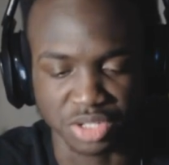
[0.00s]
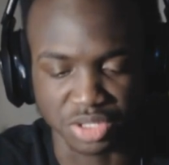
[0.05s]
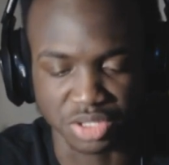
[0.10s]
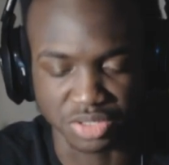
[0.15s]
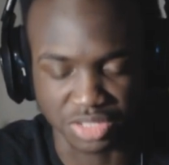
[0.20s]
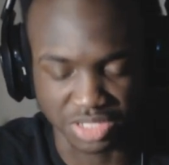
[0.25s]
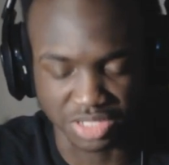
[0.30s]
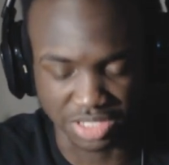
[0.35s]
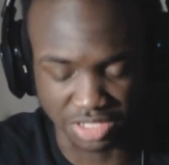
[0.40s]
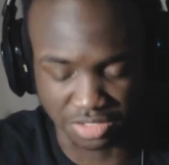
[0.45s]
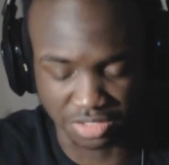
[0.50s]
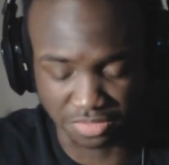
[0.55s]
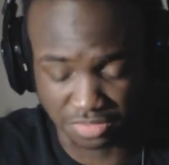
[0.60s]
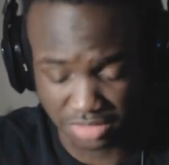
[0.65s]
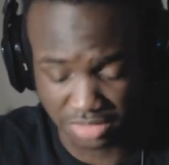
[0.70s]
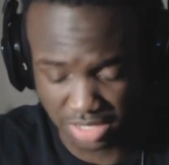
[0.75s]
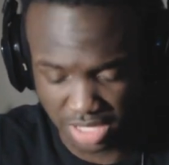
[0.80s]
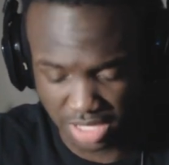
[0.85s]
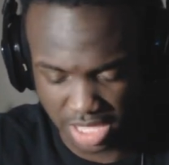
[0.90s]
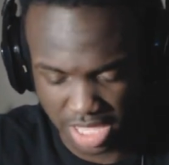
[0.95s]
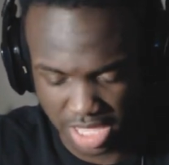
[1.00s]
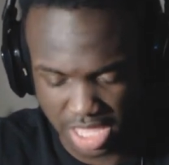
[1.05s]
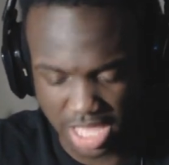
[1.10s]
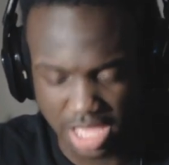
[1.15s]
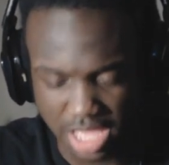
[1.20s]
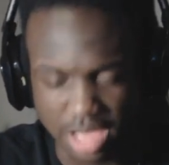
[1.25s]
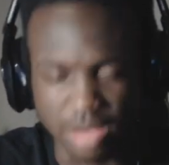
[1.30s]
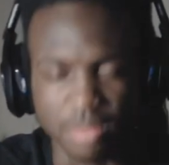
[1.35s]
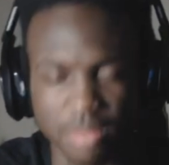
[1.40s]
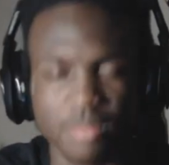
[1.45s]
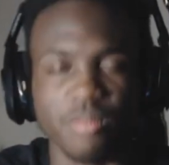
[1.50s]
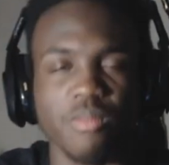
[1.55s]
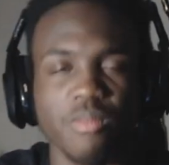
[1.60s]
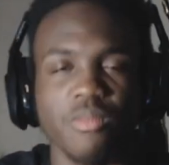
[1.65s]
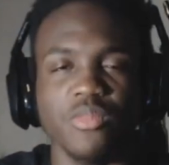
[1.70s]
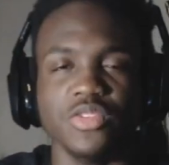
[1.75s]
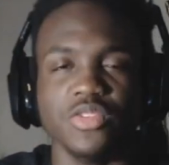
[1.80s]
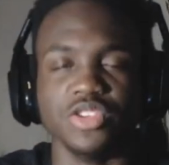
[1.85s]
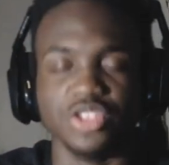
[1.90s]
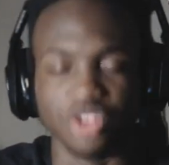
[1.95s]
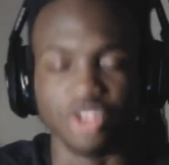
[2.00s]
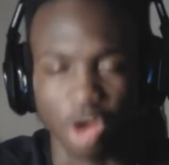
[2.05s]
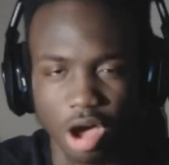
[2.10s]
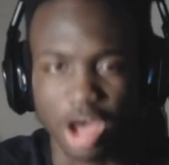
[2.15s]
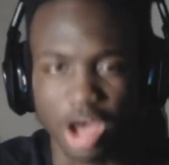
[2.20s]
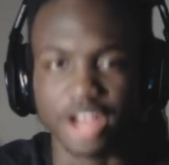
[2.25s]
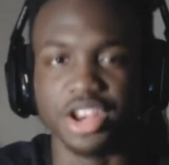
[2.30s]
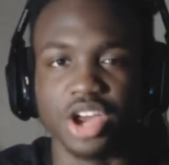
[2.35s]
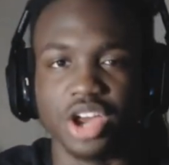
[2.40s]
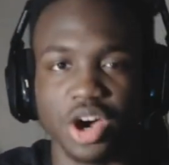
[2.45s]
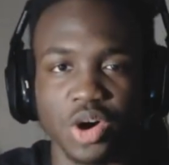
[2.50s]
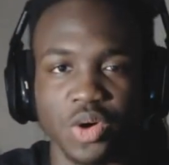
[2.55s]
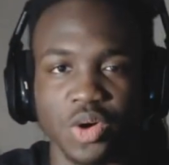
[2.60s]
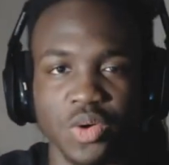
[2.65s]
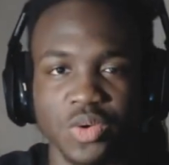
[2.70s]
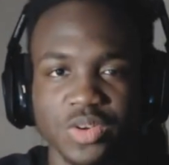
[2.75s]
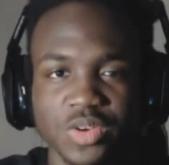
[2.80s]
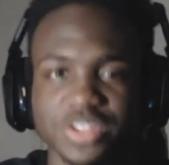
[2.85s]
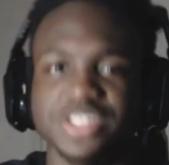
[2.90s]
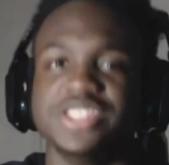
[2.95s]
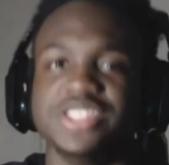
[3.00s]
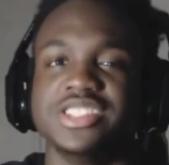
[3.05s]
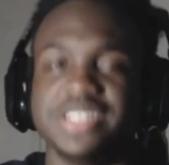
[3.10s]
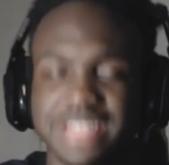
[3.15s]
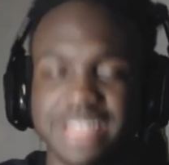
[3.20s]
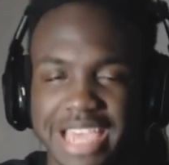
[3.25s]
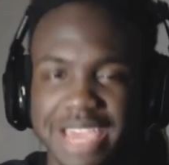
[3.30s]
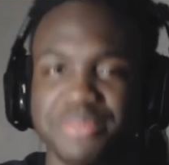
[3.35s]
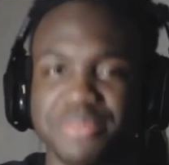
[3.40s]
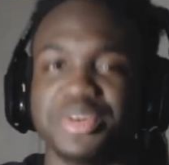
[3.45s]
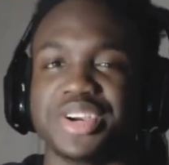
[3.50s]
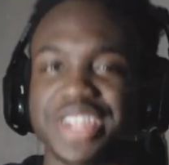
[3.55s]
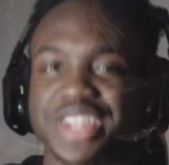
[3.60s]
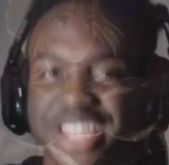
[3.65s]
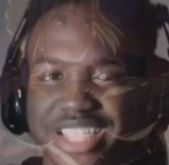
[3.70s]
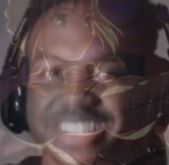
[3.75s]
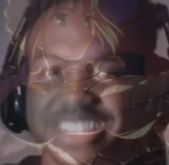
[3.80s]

Zero and stuff, y'all know Saber